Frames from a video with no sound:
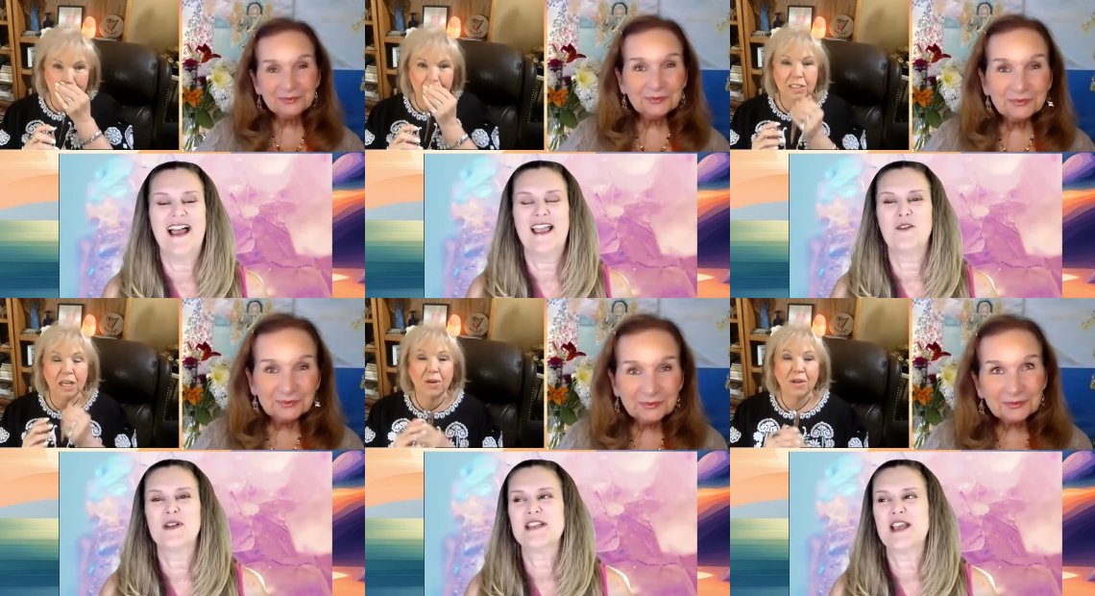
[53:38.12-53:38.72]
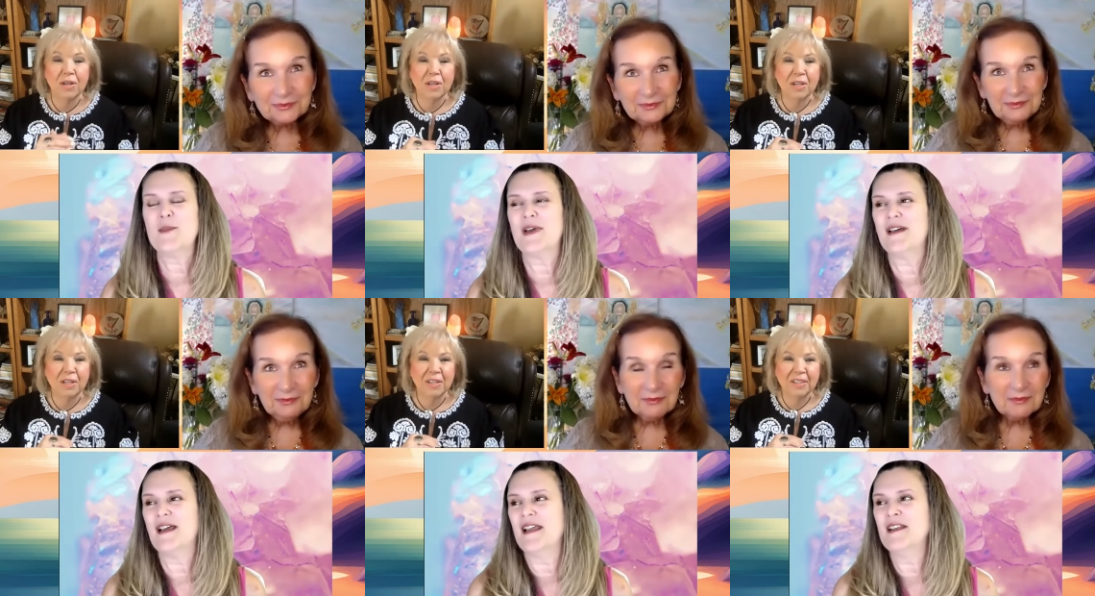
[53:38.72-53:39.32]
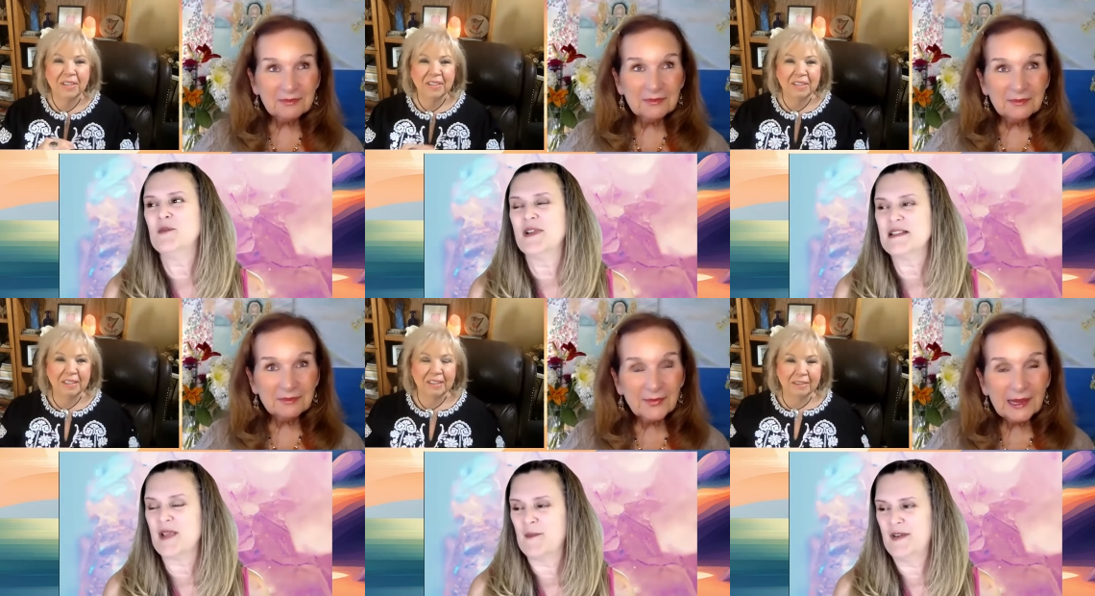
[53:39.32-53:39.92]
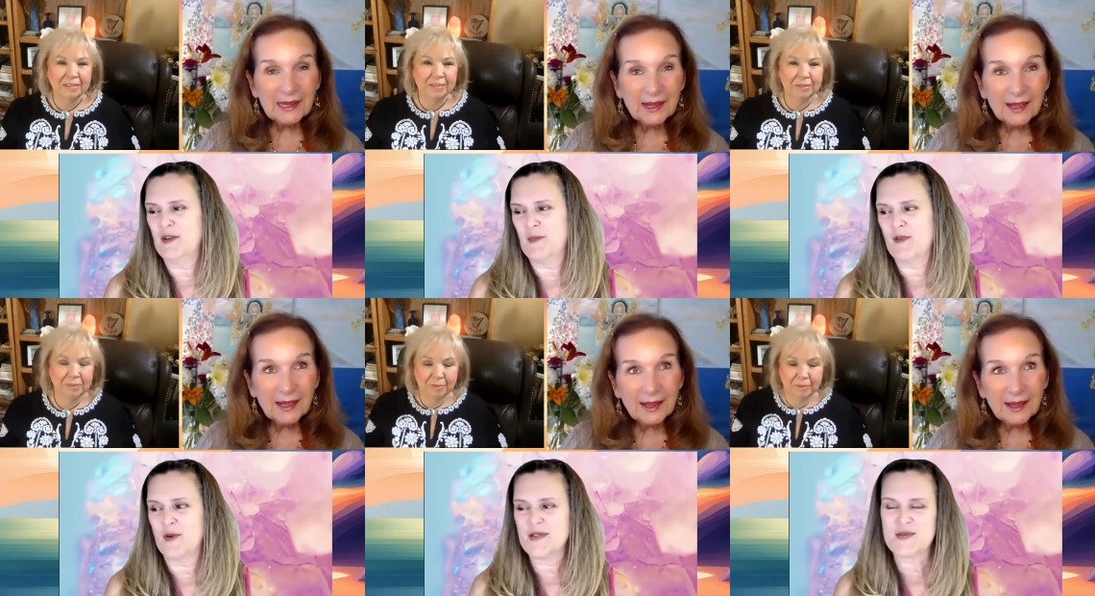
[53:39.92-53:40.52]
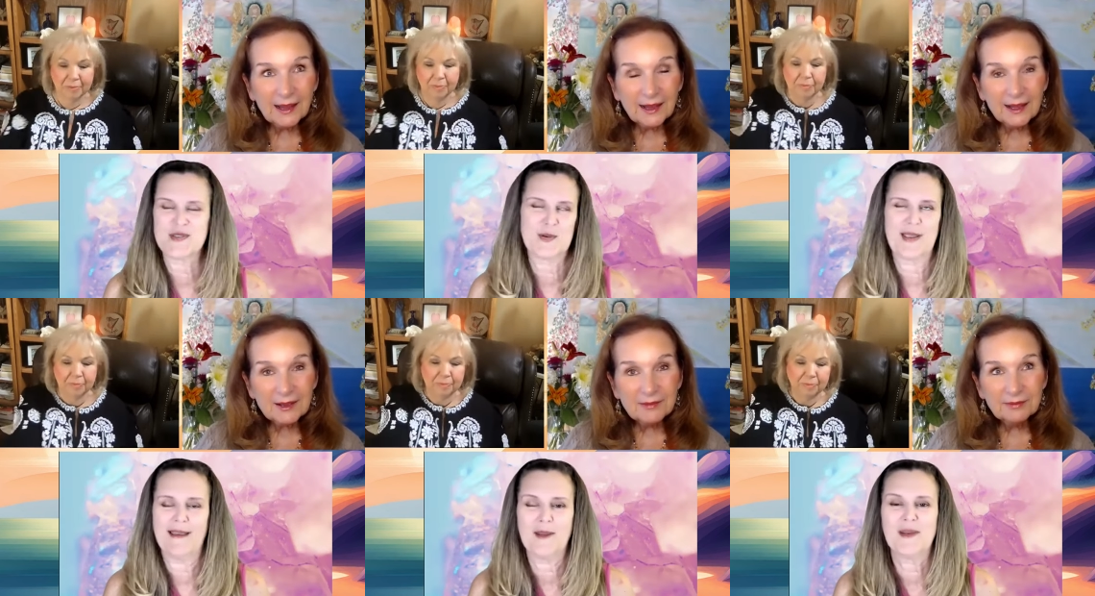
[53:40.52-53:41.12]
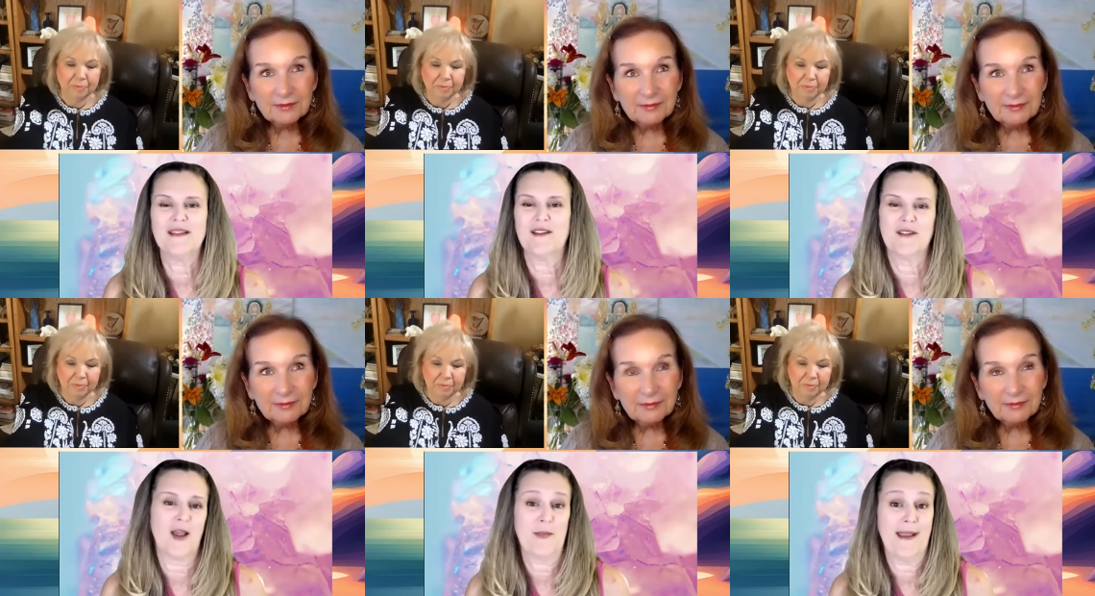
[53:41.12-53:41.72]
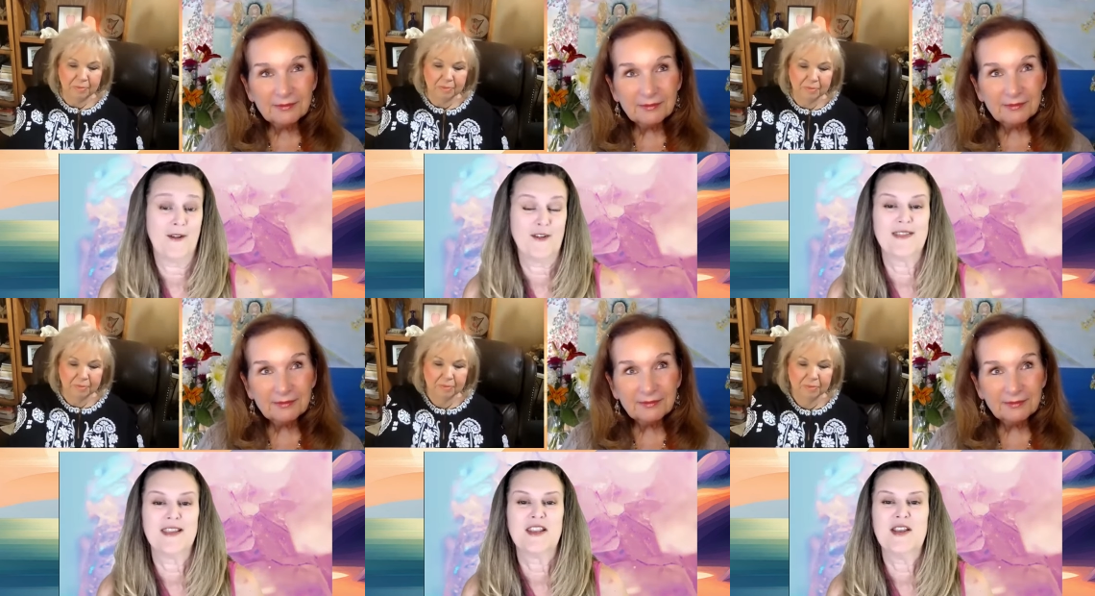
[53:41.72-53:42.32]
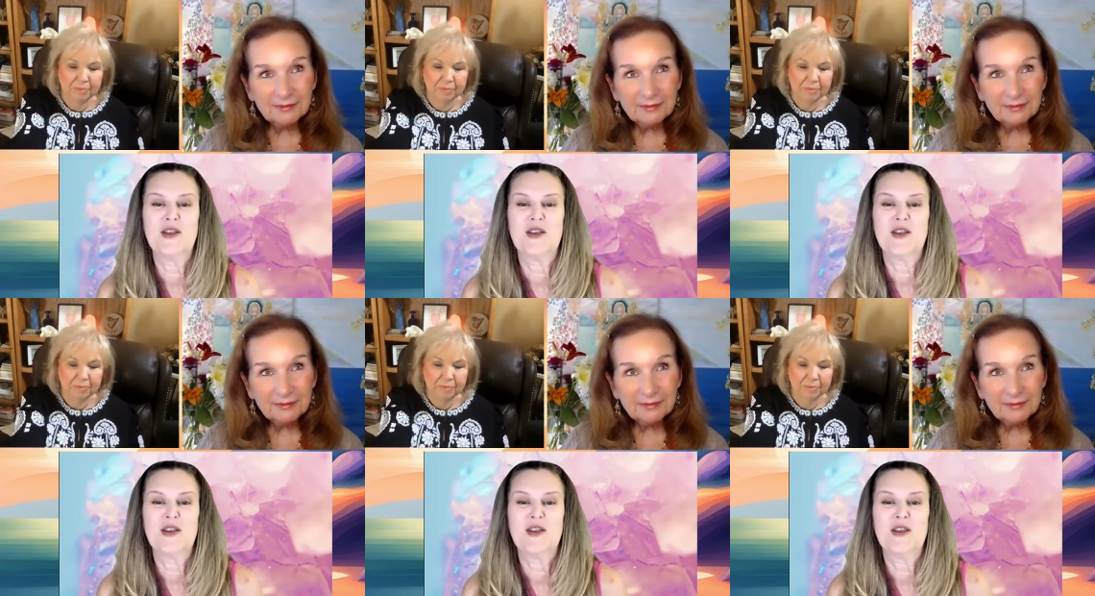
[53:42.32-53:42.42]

Speaker 1: I had one time uh, I, I didn't realize I knew my voice was okay, but you know, not bad or anything.